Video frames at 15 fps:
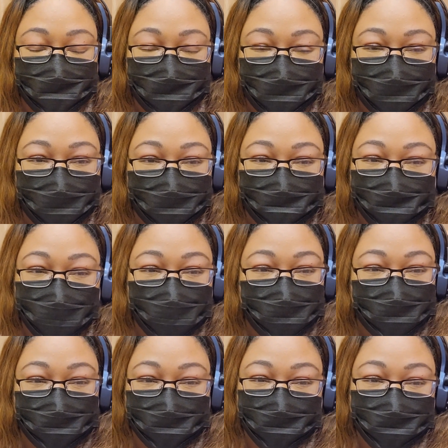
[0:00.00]
I am
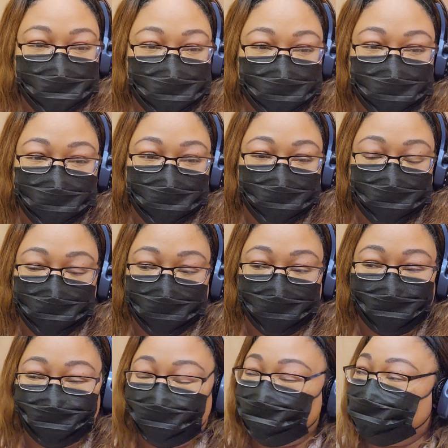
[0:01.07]
just,
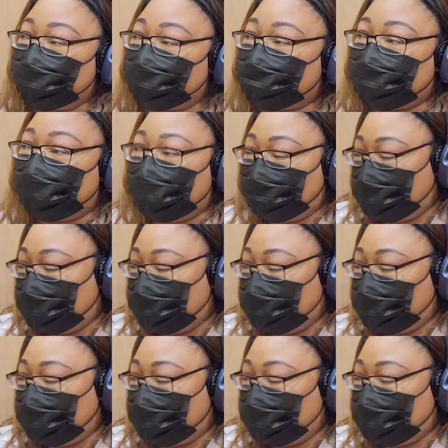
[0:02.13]
I'm beside